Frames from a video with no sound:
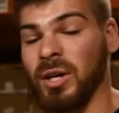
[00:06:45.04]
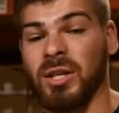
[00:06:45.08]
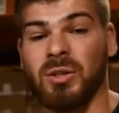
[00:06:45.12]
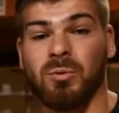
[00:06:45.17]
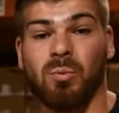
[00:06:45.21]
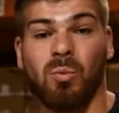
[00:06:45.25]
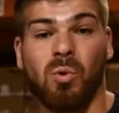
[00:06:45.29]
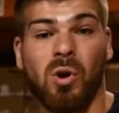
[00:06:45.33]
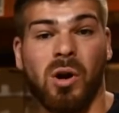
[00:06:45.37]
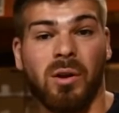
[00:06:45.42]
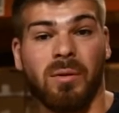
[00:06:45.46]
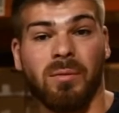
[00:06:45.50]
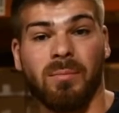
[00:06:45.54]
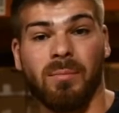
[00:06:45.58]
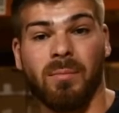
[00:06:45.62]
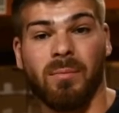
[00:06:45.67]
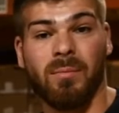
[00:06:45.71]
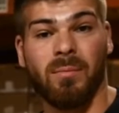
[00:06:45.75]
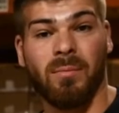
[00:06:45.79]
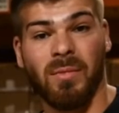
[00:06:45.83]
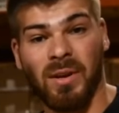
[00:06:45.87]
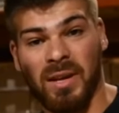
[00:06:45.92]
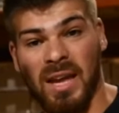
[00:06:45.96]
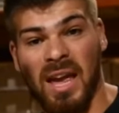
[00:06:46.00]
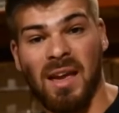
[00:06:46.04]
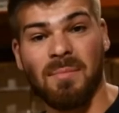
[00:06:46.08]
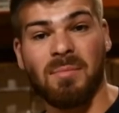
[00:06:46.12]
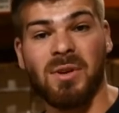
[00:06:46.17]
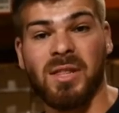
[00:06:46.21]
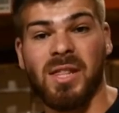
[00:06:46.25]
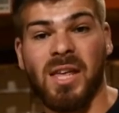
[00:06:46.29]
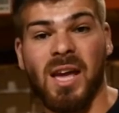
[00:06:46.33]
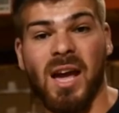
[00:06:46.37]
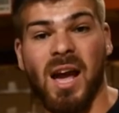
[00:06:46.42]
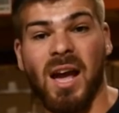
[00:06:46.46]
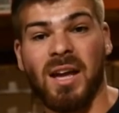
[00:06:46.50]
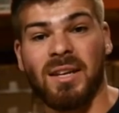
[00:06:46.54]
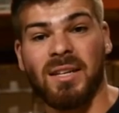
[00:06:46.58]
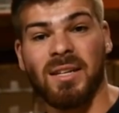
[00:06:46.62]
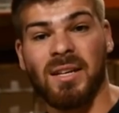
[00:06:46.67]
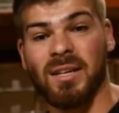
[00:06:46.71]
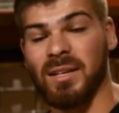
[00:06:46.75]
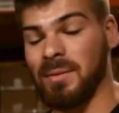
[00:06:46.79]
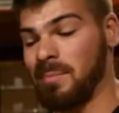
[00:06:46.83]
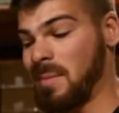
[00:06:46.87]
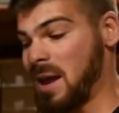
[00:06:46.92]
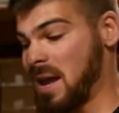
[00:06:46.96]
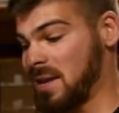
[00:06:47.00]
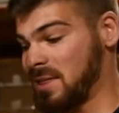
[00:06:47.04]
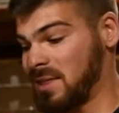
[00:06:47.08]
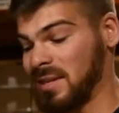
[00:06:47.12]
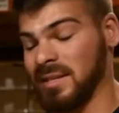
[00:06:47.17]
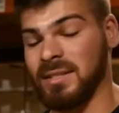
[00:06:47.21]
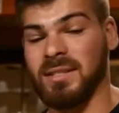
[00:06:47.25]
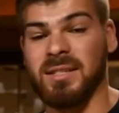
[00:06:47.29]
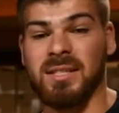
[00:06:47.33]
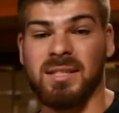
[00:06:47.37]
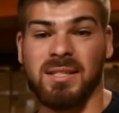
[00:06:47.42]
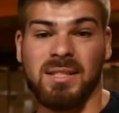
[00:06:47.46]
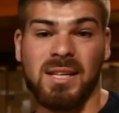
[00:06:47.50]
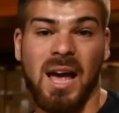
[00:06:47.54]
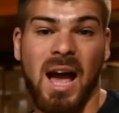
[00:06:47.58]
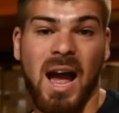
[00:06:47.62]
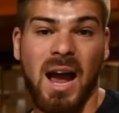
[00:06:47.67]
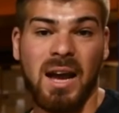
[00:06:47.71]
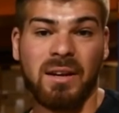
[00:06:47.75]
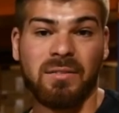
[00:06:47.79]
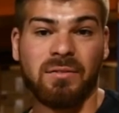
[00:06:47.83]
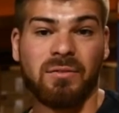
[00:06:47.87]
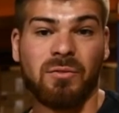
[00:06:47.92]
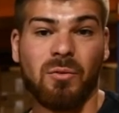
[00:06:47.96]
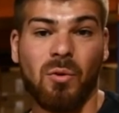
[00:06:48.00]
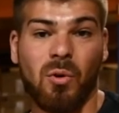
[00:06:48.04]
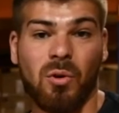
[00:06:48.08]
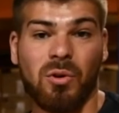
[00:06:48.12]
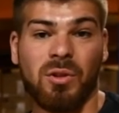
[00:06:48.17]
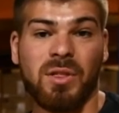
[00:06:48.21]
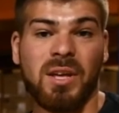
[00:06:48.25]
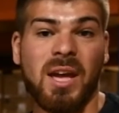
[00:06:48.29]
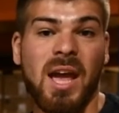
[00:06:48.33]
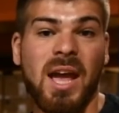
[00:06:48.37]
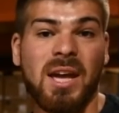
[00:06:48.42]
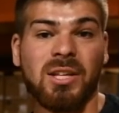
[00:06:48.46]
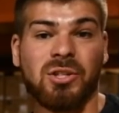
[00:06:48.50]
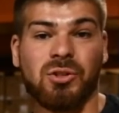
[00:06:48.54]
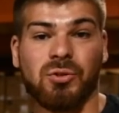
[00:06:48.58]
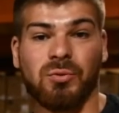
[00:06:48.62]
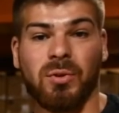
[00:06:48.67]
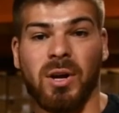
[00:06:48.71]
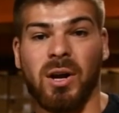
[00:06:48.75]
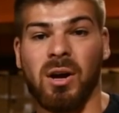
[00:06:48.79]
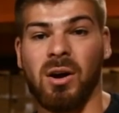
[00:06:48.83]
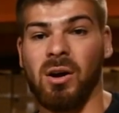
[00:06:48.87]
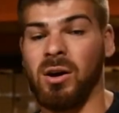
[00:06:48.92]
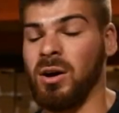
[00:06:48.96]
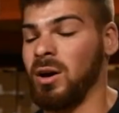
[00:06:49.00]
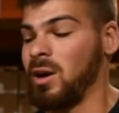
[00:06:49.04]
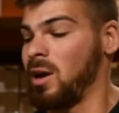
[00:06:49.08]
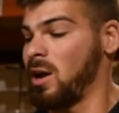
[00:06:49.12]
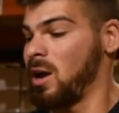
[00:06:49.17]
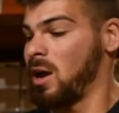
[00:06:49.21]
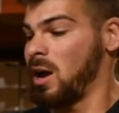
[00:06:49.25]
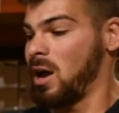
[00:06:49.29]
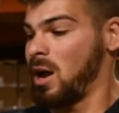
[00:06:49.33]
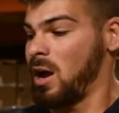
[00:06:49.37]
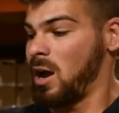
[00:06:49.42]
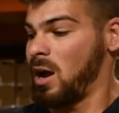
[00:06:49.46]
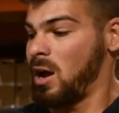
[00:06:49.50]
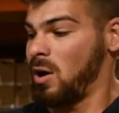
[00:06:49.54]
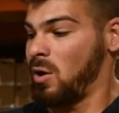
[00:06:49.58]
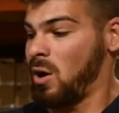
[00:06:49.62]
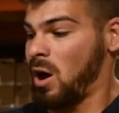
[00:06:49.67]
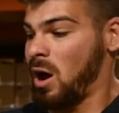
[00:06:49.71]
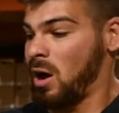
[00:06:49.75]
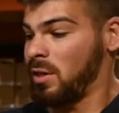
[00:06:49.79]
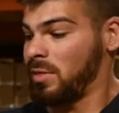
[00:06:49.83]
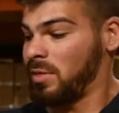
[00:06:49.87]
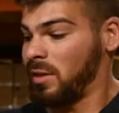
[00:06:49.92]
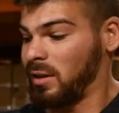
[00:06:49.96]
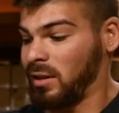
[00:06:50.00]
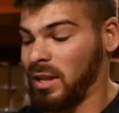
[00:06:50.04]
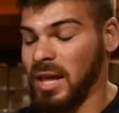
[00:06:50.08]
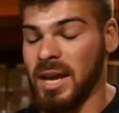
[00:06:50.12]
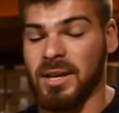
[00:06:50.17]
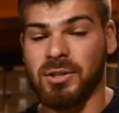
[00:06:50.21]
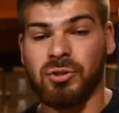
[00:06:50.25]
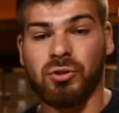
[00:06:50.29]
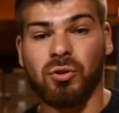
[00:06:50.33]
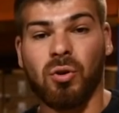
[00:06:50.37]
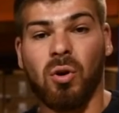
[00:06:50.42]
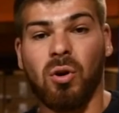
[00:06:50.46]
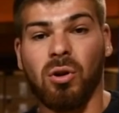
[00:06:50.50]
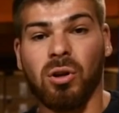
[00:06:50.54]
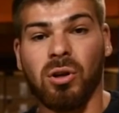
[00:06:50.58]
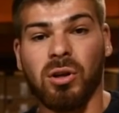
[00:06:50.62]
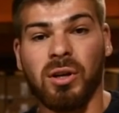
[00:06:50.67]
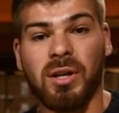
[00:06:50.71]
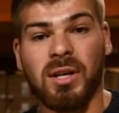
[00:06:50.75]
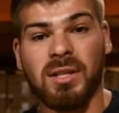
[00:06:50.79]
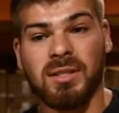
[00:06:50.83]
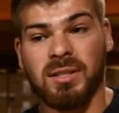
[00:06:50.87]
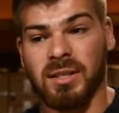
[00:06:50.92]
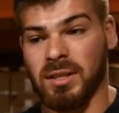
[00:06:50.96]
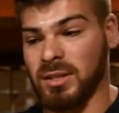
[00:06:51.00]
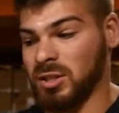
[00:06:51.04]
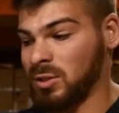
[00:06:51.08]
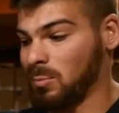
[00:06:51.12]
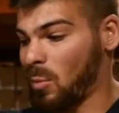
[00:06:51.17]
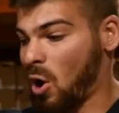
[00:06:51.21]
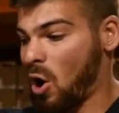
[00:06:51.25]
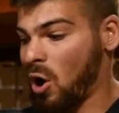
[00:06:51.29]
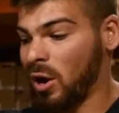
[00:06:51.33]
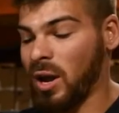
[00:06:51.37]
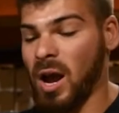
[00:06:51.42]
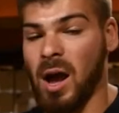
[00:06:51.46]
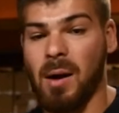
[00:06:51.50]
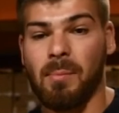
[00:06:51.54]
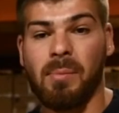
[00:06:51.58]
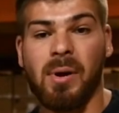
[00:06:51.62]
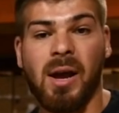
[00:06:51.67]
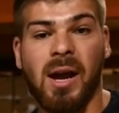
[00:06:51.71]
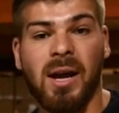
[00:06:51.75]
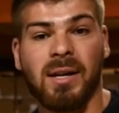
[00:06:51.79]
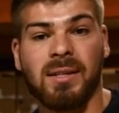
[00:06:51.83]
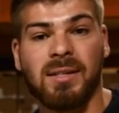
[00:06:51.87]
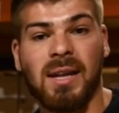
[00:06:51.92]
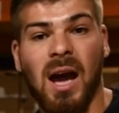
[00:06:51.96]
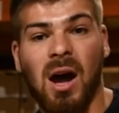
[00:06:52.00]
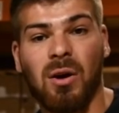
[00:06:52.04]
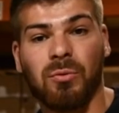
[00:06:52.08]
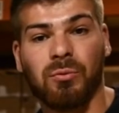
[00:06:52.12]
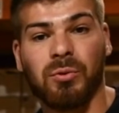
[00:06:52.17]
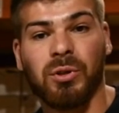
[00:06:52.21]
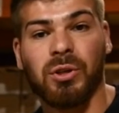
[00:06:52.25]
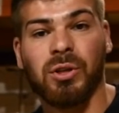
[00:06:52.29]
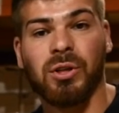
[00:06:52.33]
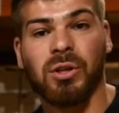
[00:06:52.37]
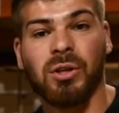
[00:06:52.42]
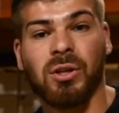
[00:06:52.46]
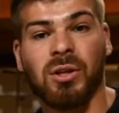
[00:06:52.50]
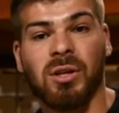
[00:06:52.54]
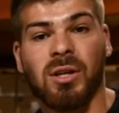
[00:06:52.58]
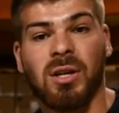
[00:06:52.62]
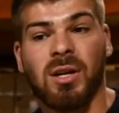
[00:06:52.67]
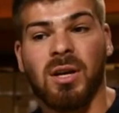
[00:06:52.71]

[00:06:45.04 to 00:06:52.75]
is what gave me the idea to make this design for the H-rail. The Lake Troller is a small compact downrigger